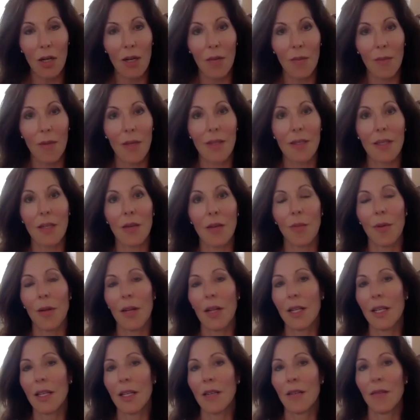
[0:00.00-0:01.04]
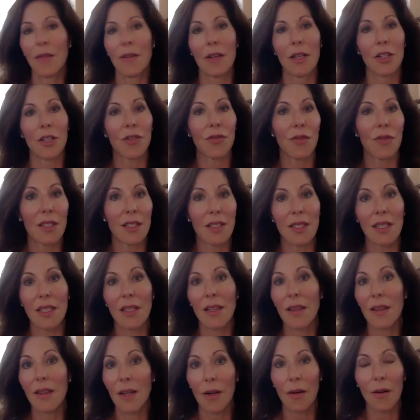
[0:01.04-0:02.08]
It means that you're probably in a very
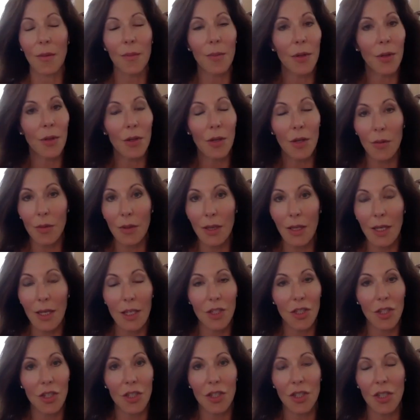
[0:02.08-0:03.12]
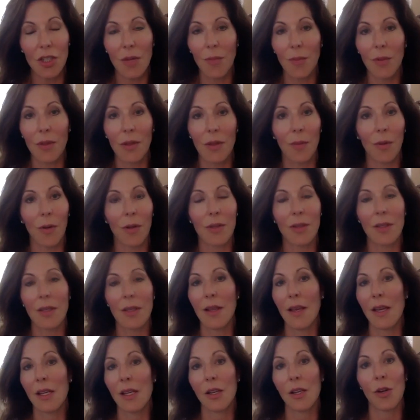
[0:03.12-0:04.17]
trusting therapeutic relationship with the person
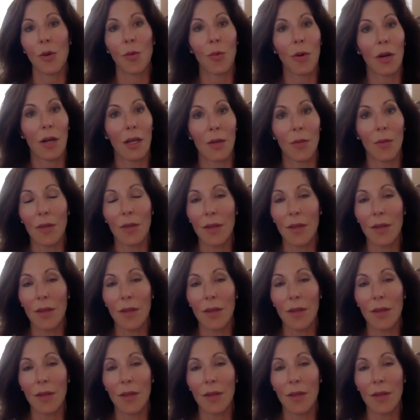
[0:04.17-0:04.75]
that you're working with